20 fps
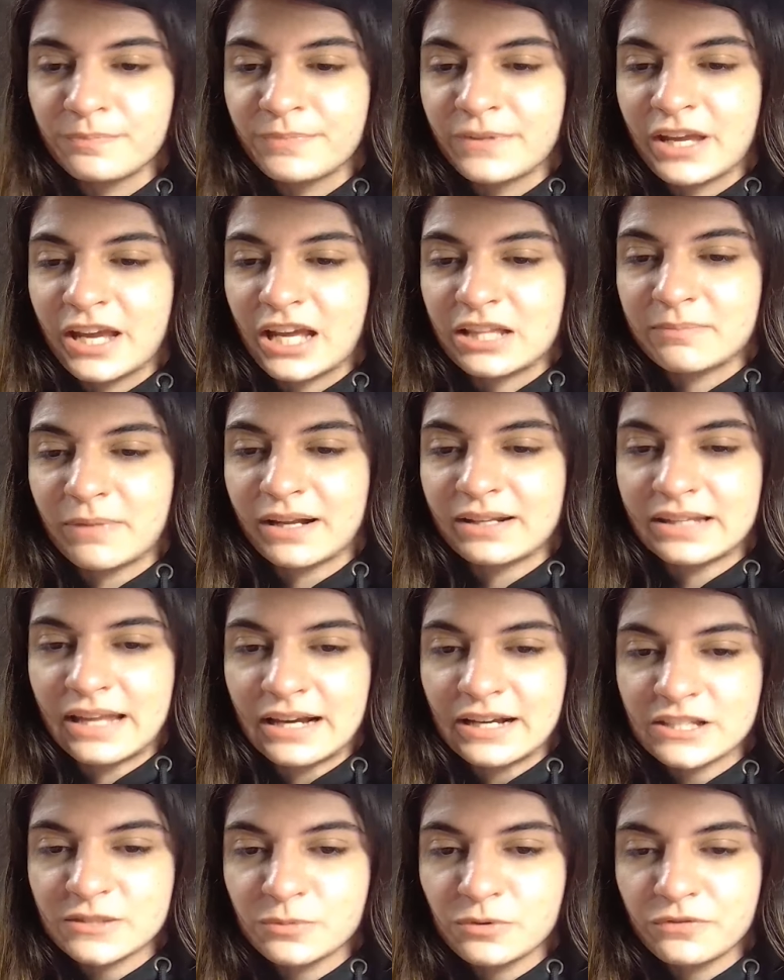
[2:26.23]
And my
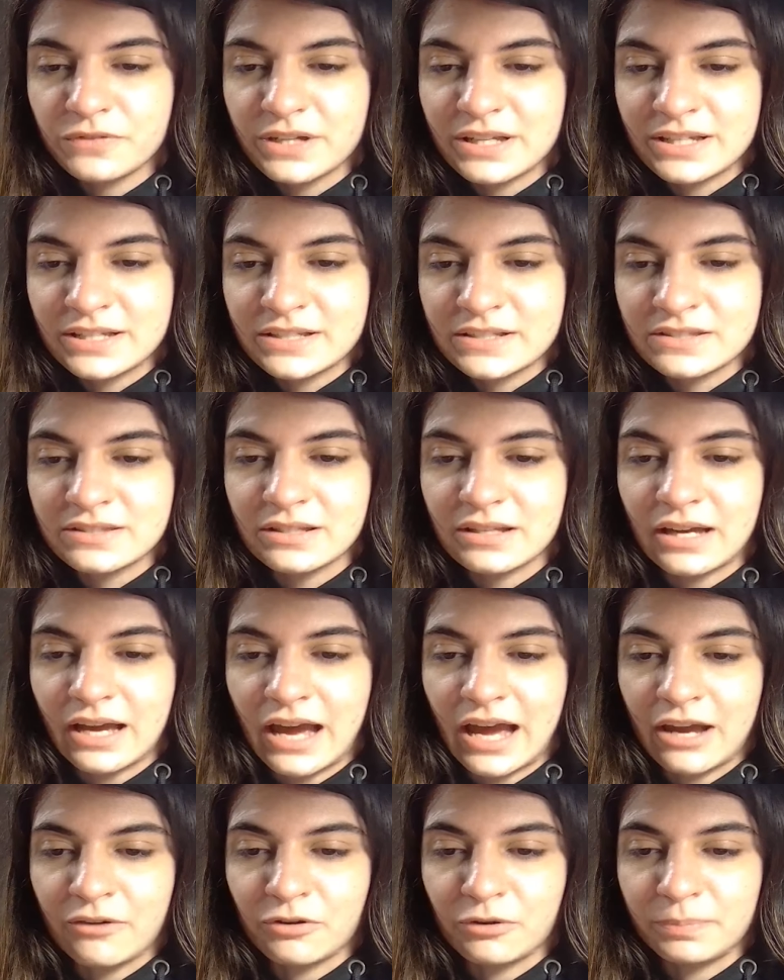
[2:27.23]
next move is
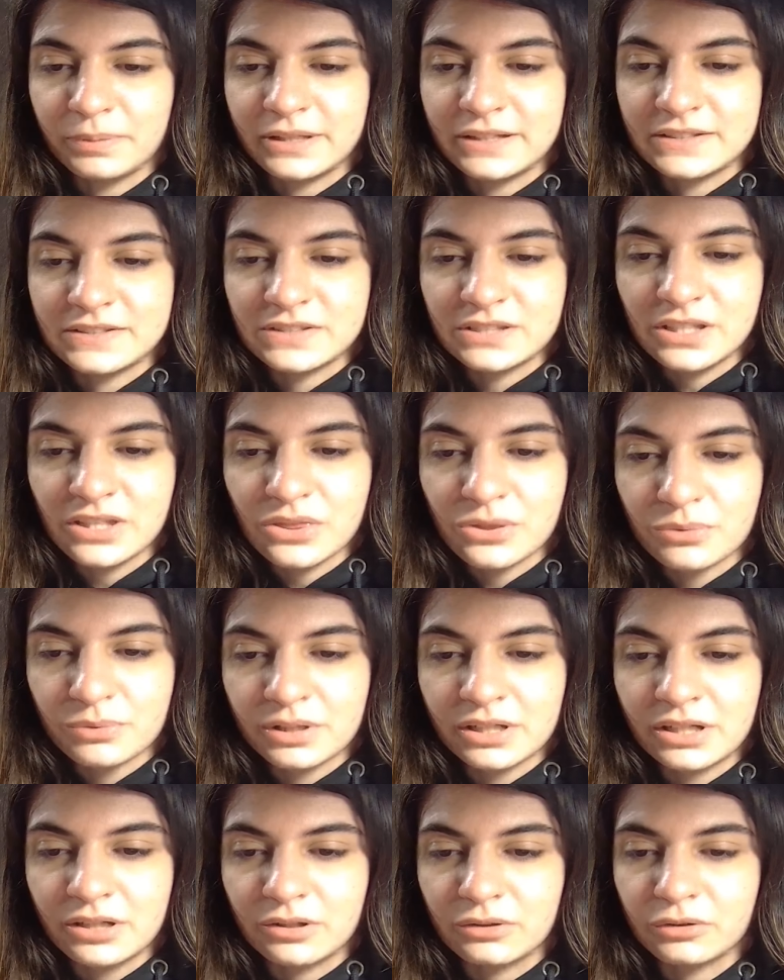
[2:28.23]
I will play
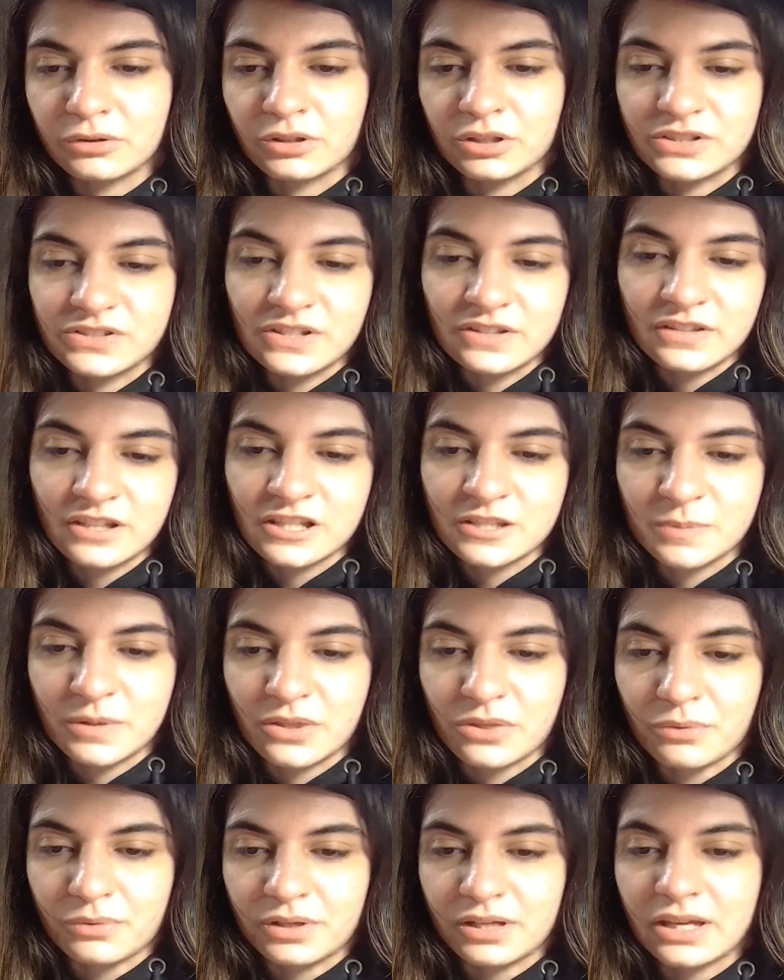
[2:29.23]
c3 or c takes
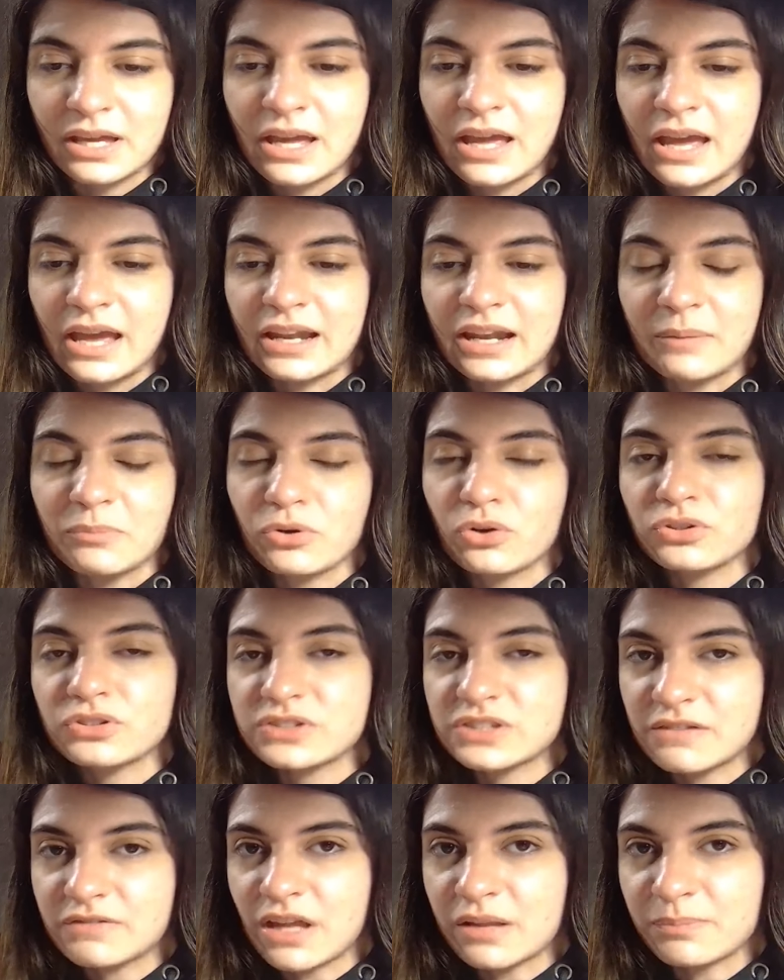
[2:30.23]
b3, and I'm going to
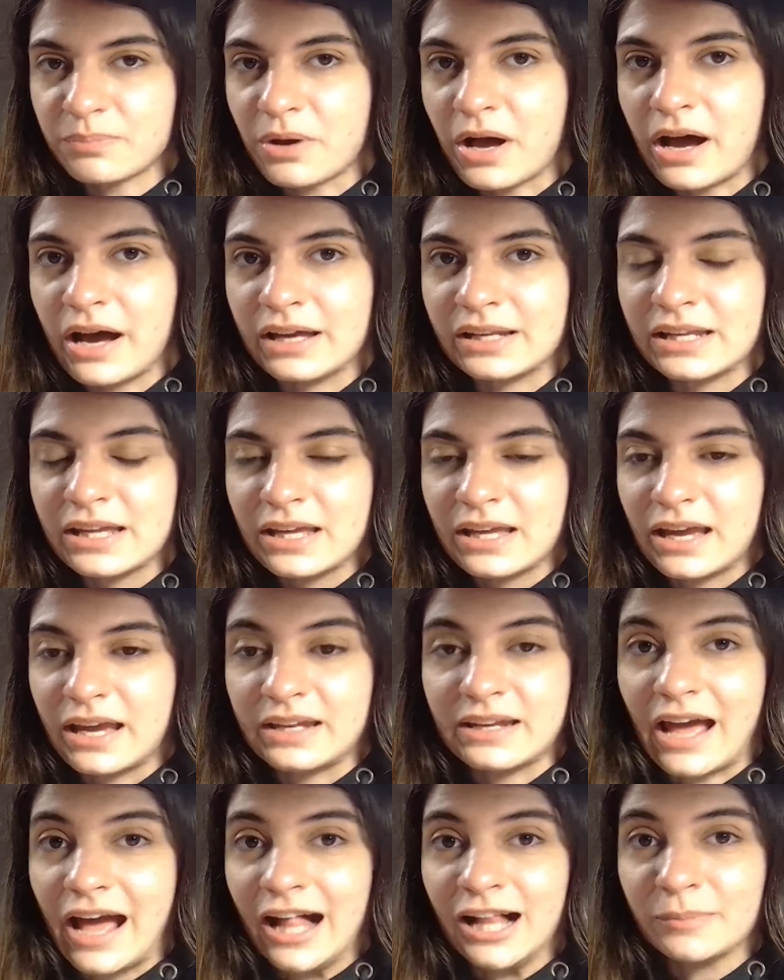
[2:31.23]
save that pawn, and
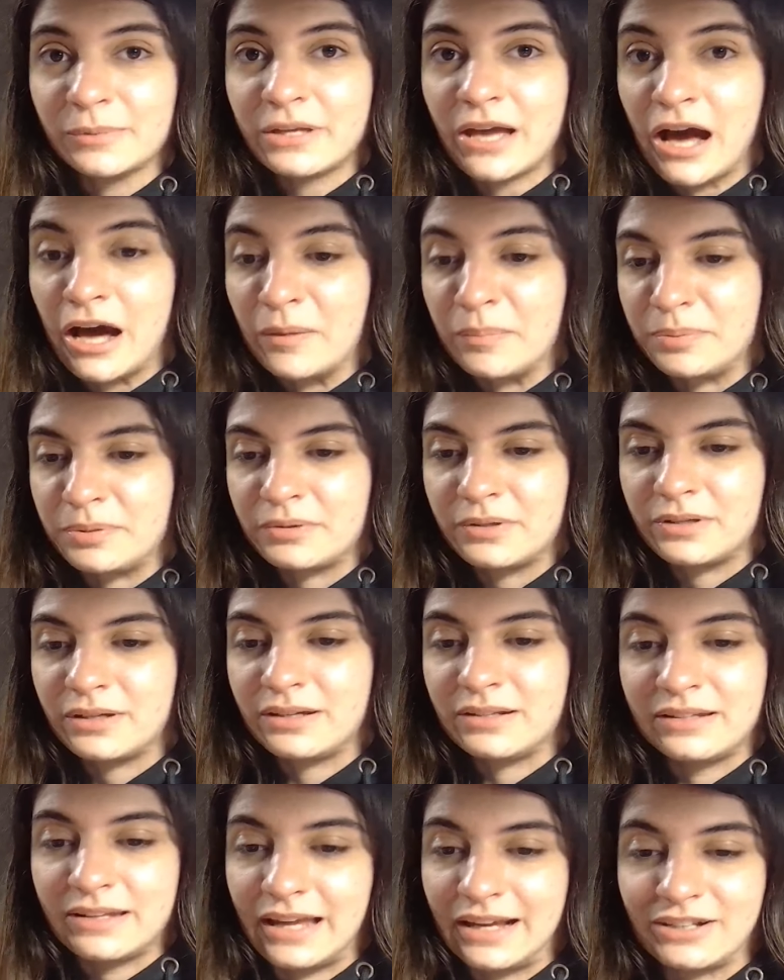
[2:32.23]
I'll be up
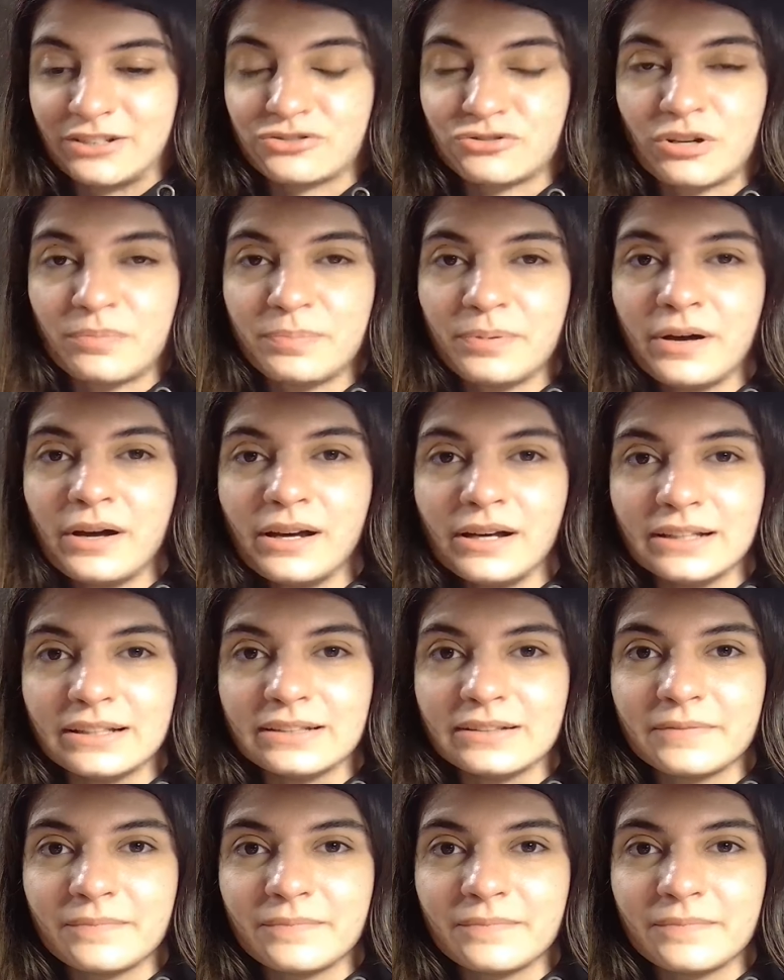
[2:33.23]
an extra pawn.